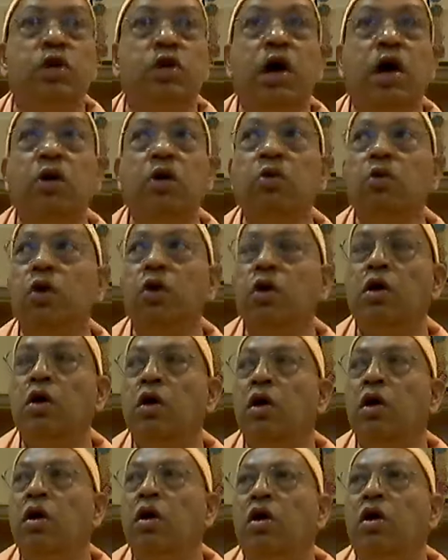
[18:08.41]
Now
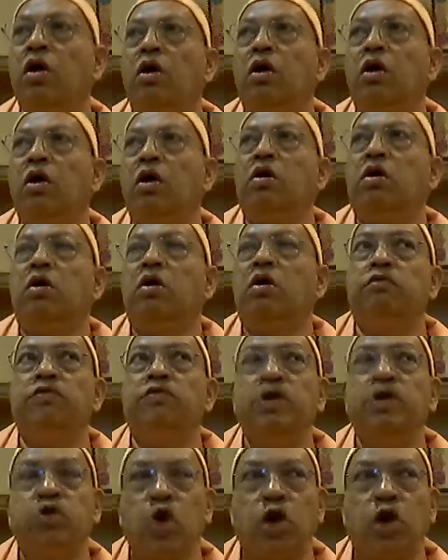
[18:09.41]

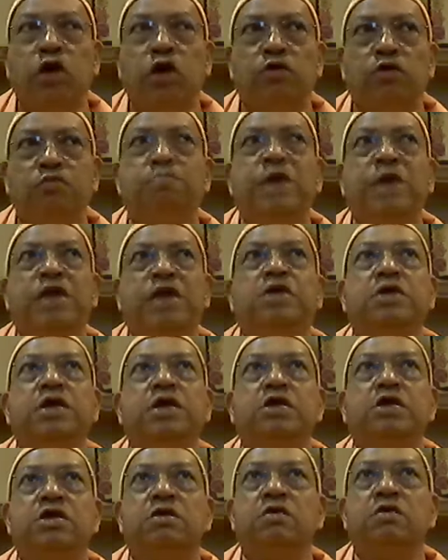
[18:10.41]
we are talking about
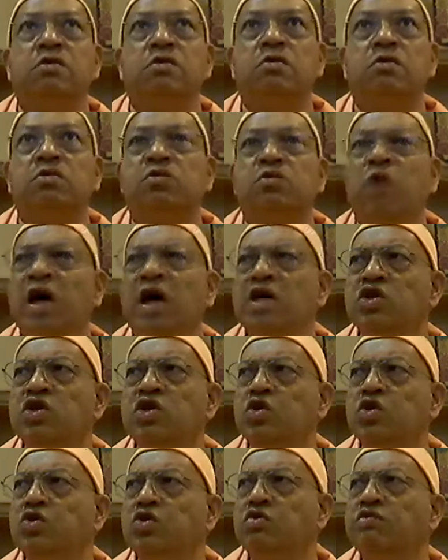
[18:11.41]
meditation. Why
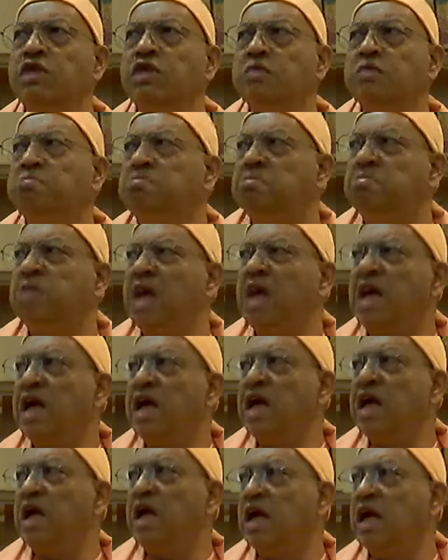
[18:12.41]
should we
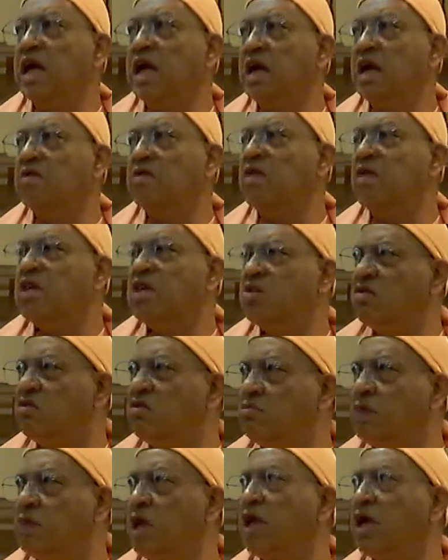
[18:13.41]
pray? Why should
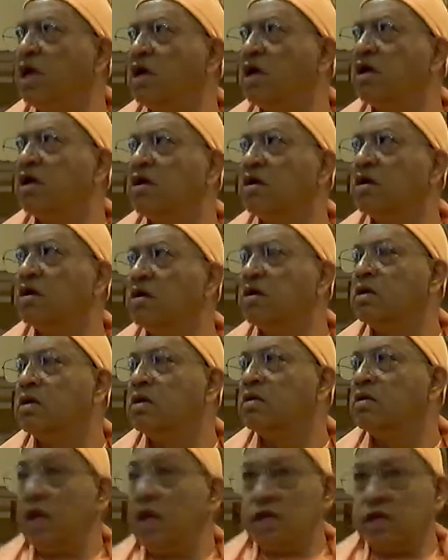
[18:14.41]
we pray?
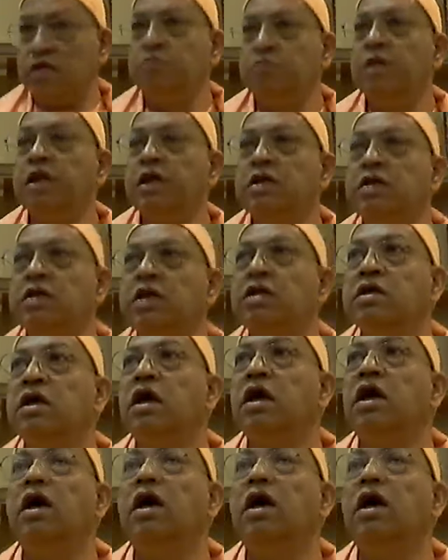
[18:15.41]
Let us meditate.